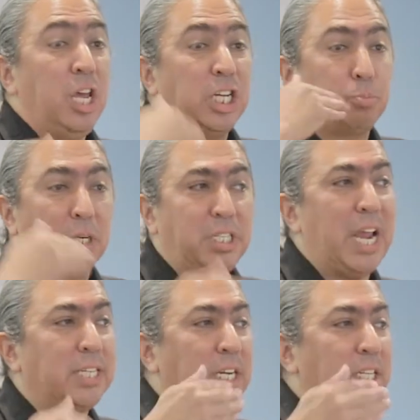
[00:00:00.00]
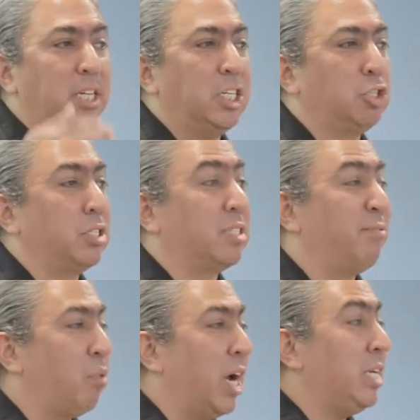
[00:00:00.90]
is protecting the interests
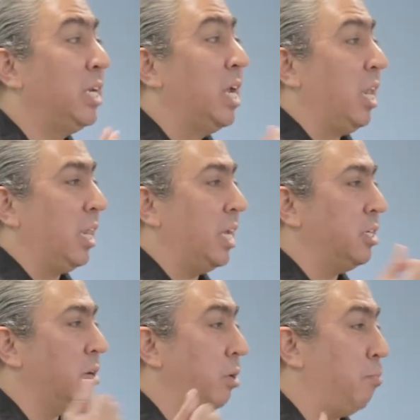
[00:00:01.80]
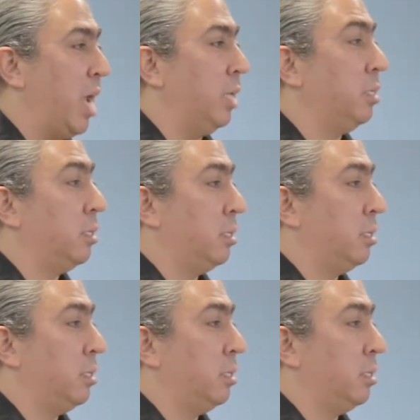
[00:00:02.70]
of white landowning men.